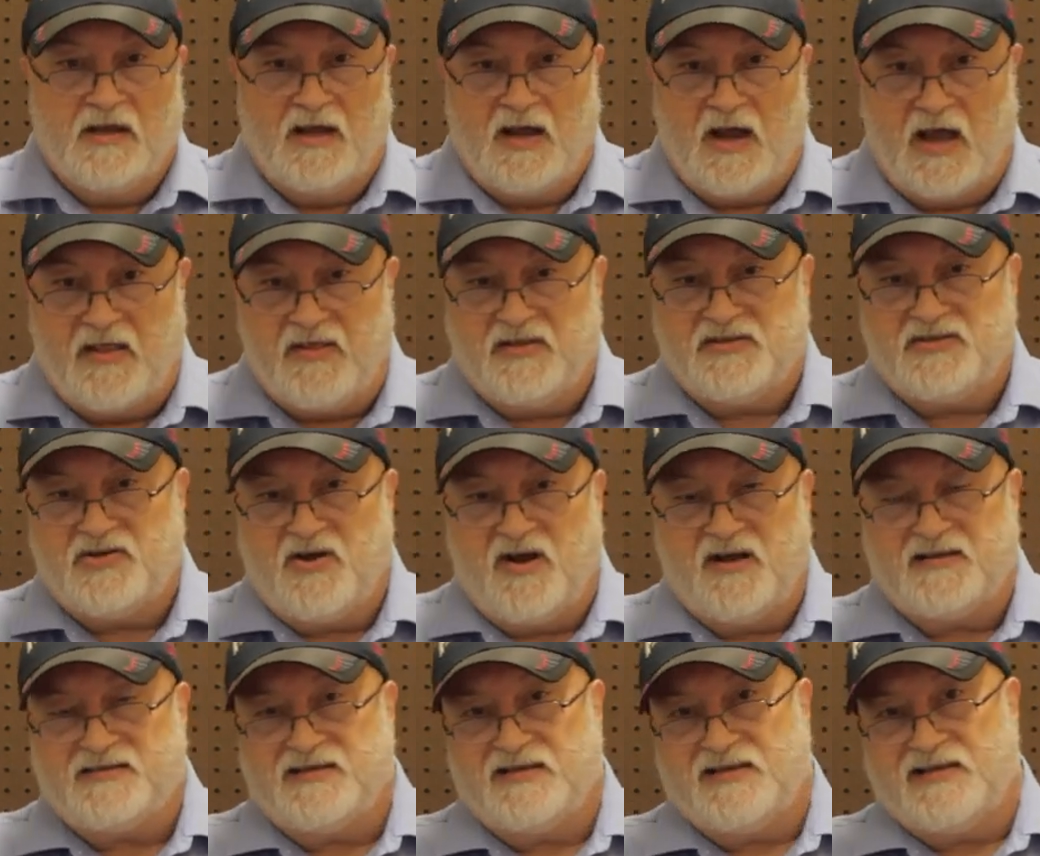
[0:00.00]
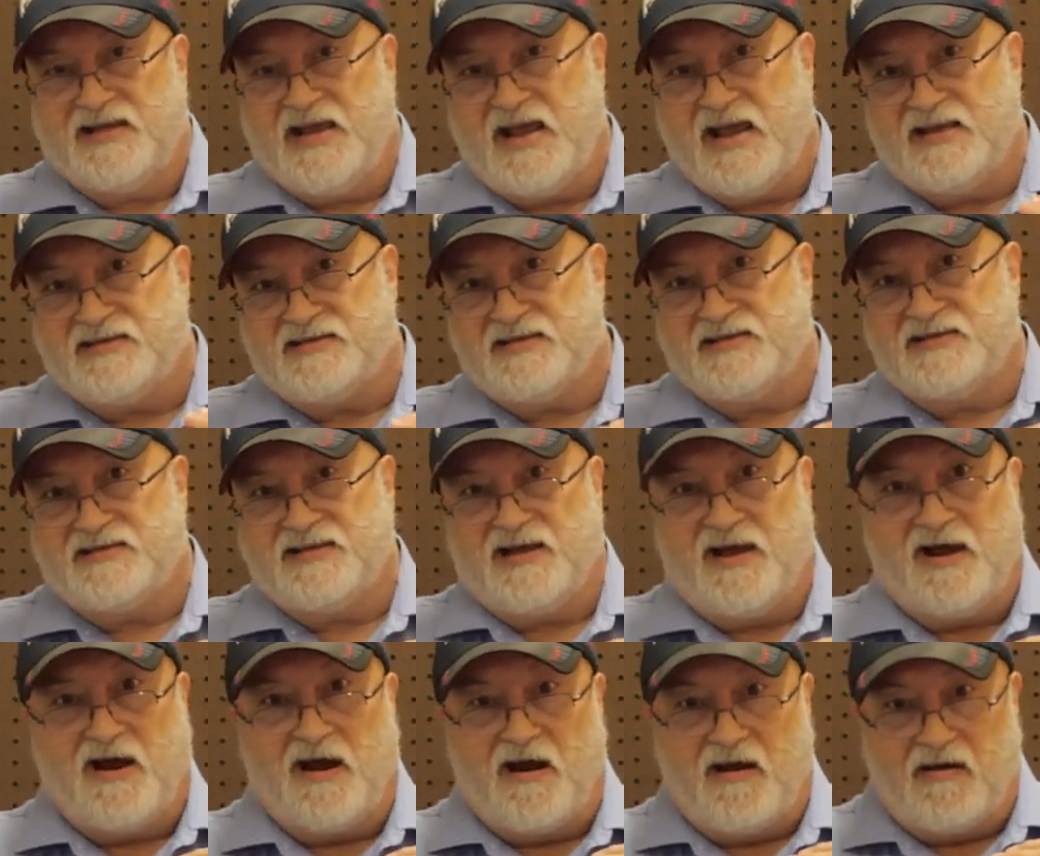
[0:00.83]
Other toxic
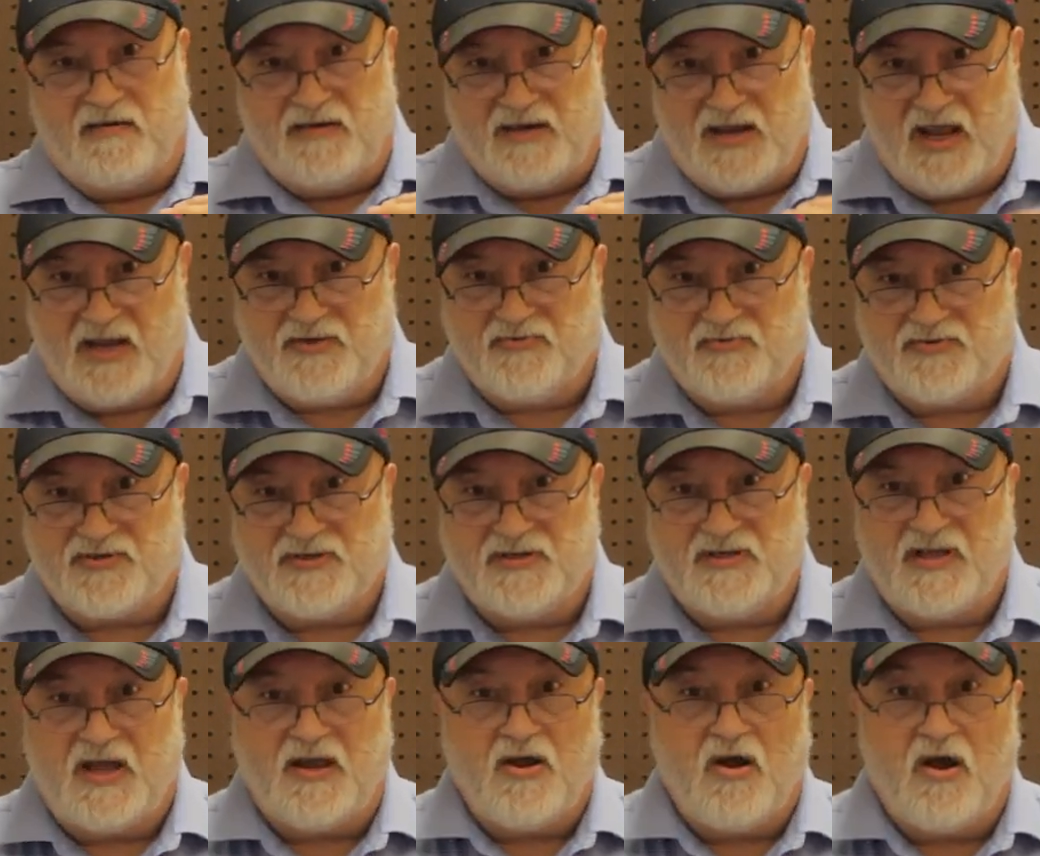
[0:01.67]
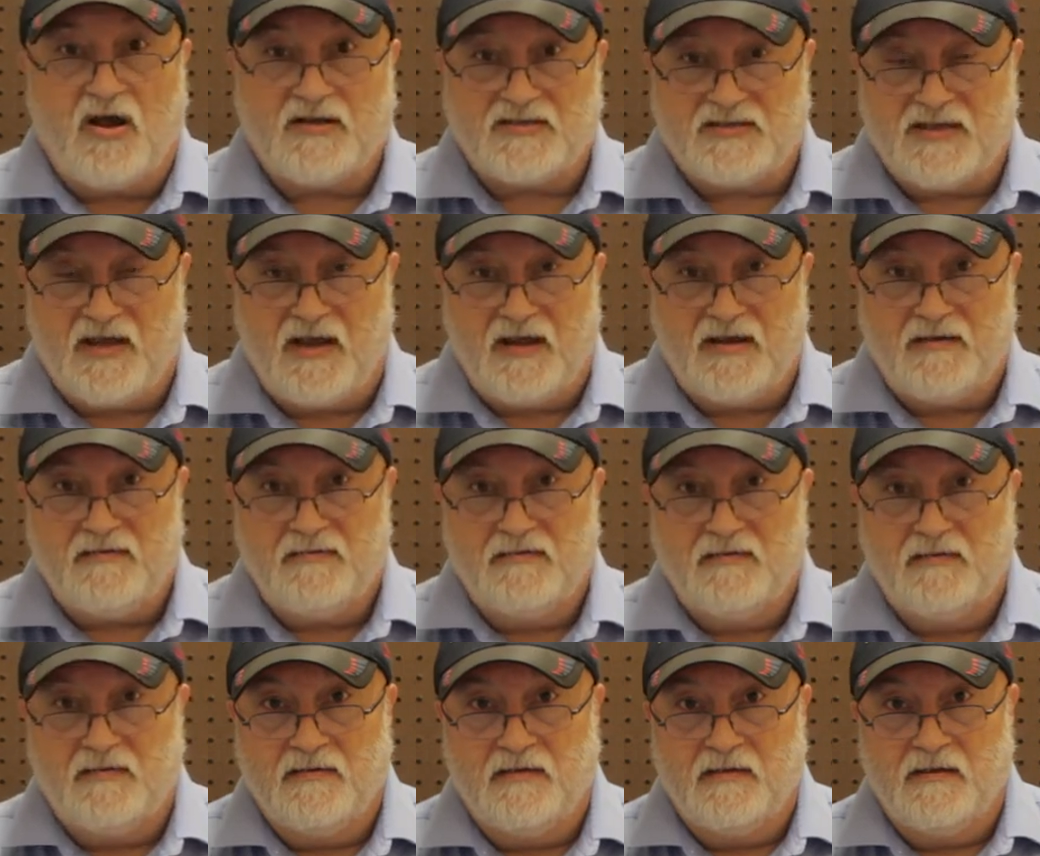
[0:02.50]
gases are nitrogen dioxide,
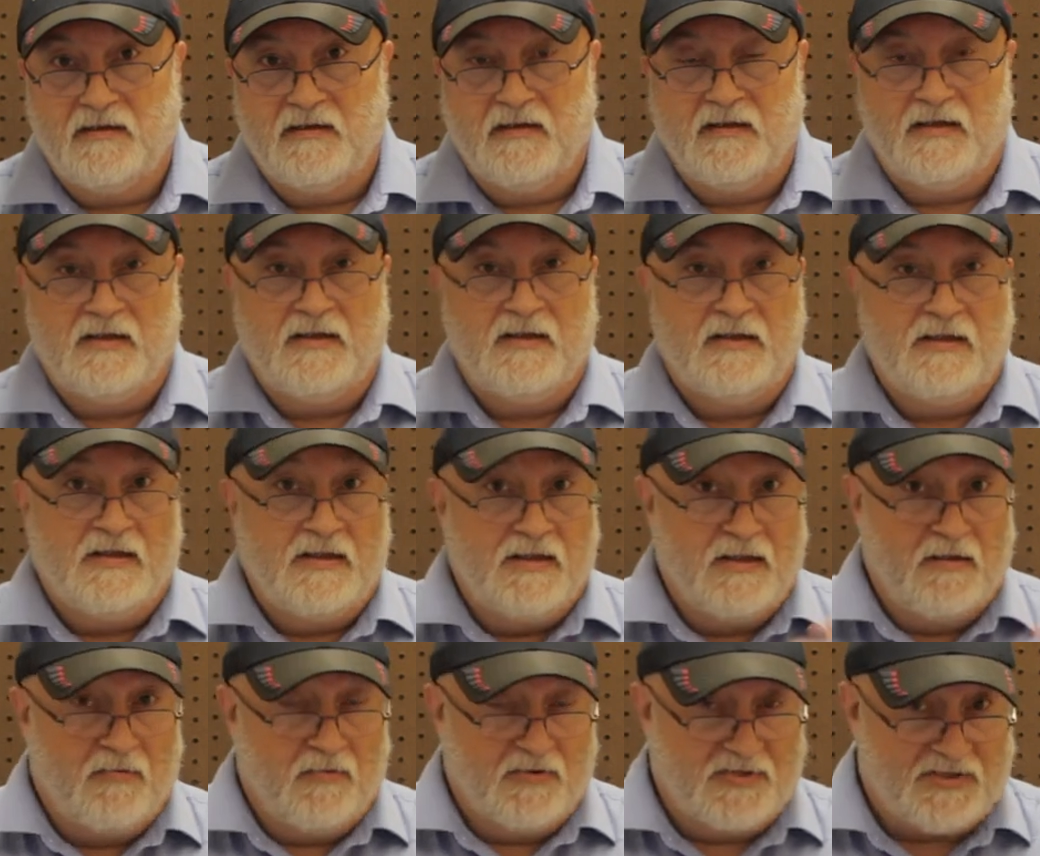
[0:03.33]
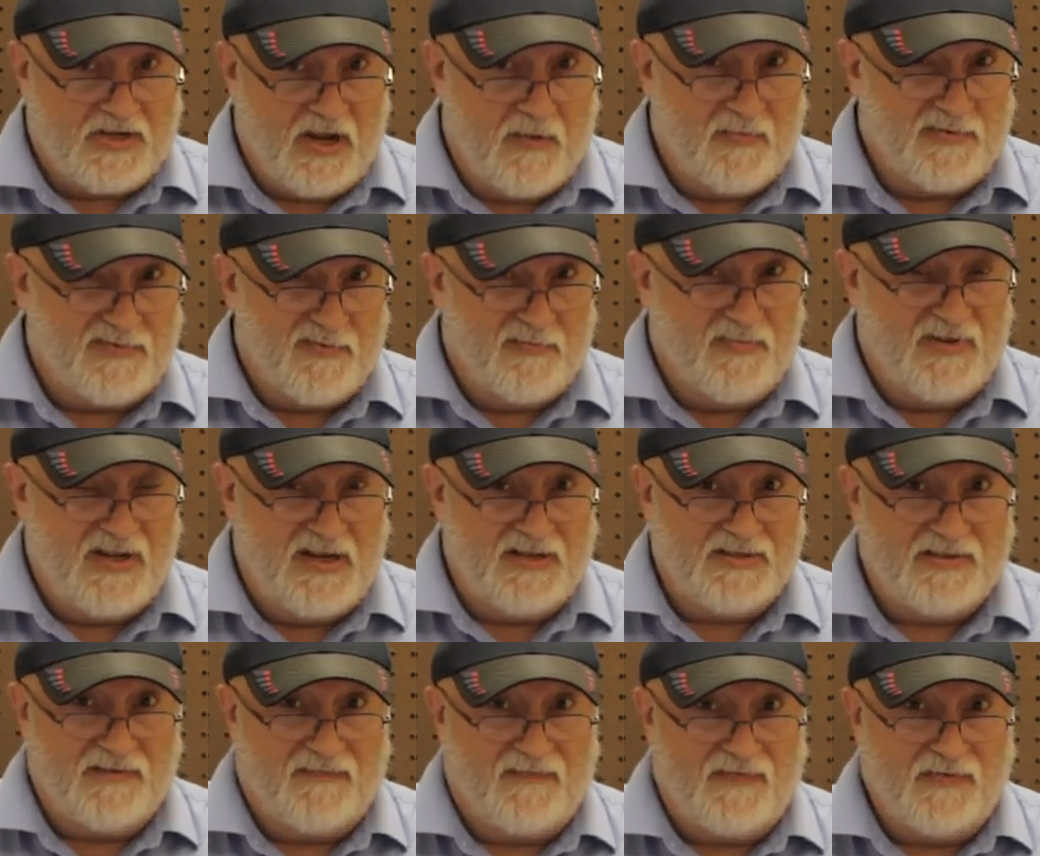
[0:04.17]
which comes from
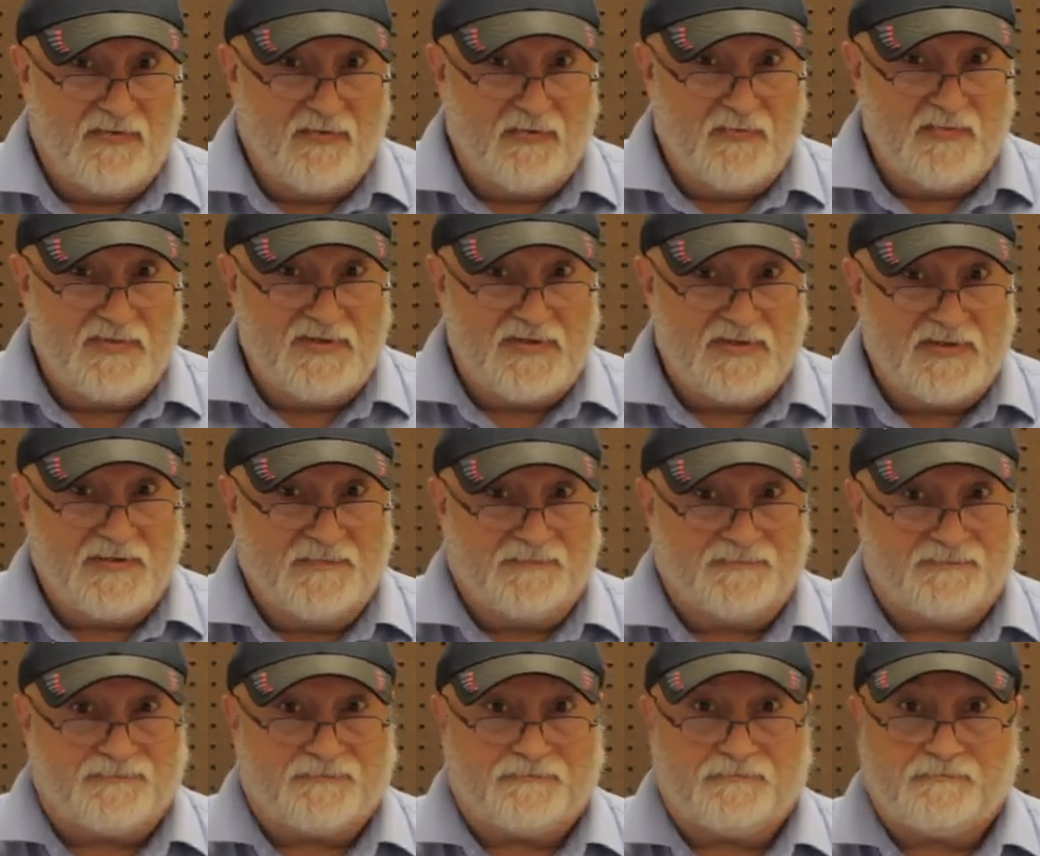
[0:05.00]
diesel fumes.